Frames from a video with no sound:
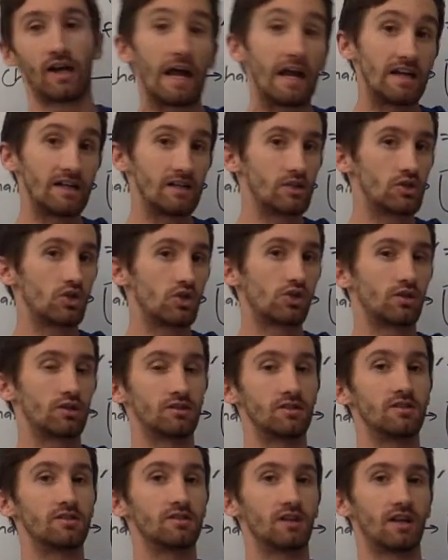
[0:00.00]
H,
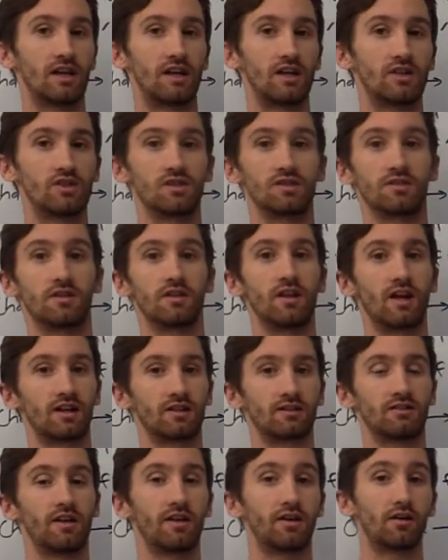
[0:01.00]
since H is the
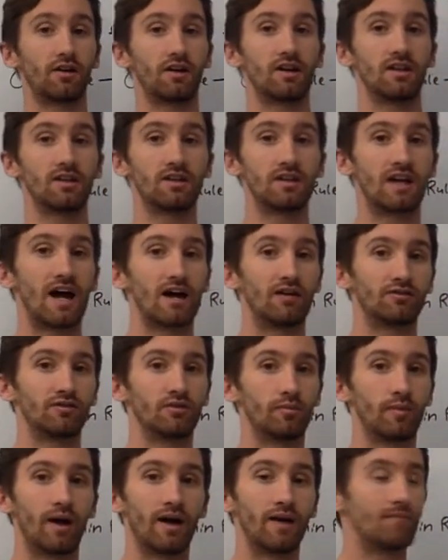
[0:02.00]
next letter in the
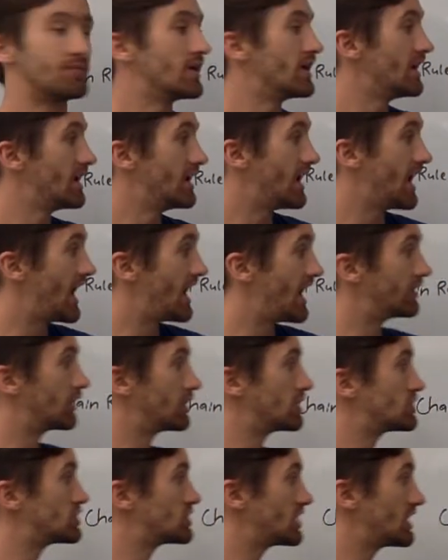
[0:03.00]
alphabet. And
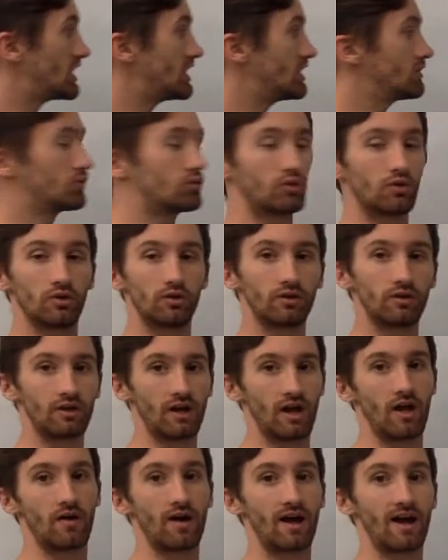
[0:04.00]
our chain rule
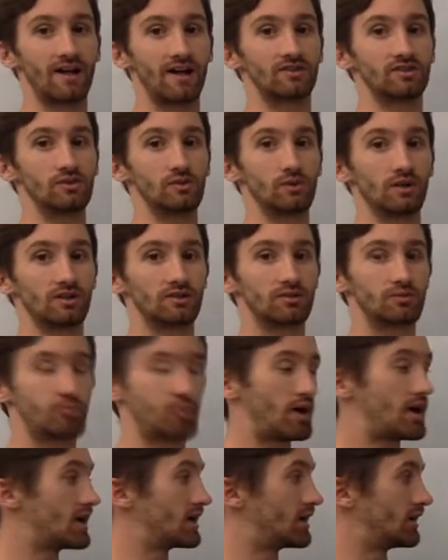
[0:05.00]
now has to
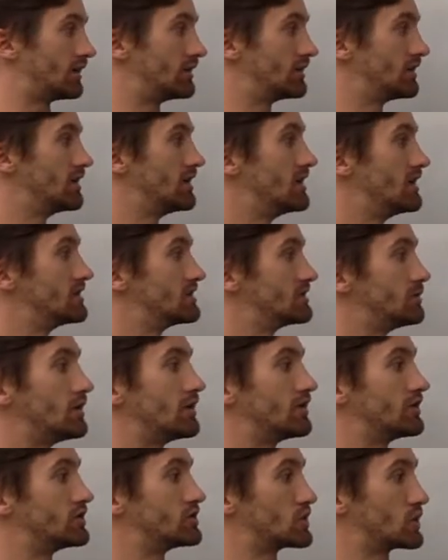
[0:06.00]
expand to
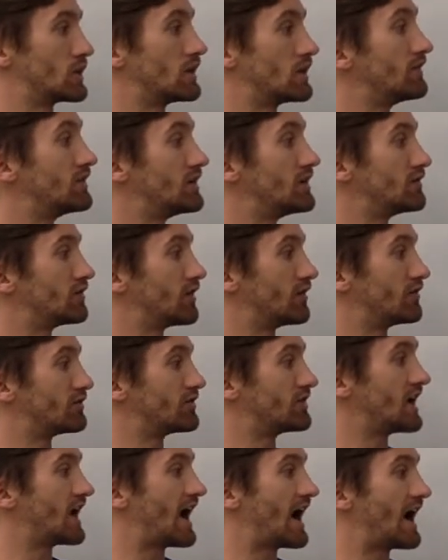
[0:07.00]
be the derivative of
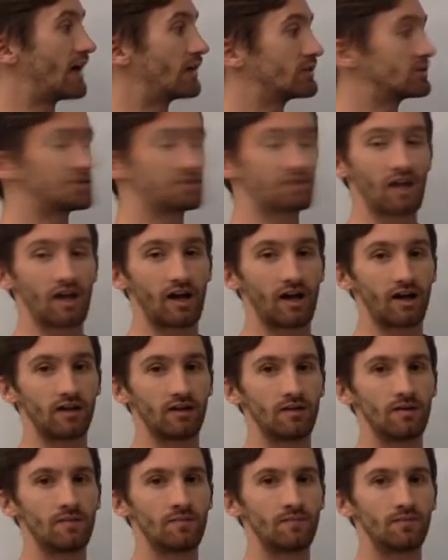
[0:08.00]
the outside